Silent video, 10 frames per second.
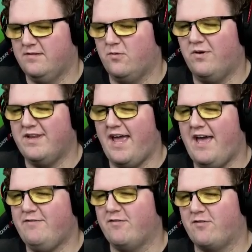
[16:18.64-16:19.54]

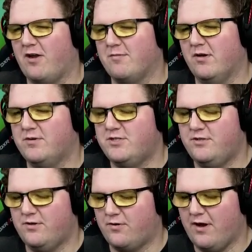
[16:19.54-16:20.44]
1/2 of grandma. What'd you do
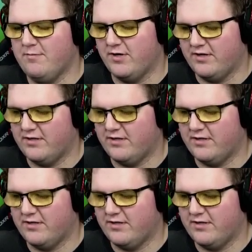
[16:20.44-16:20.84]
to grandma?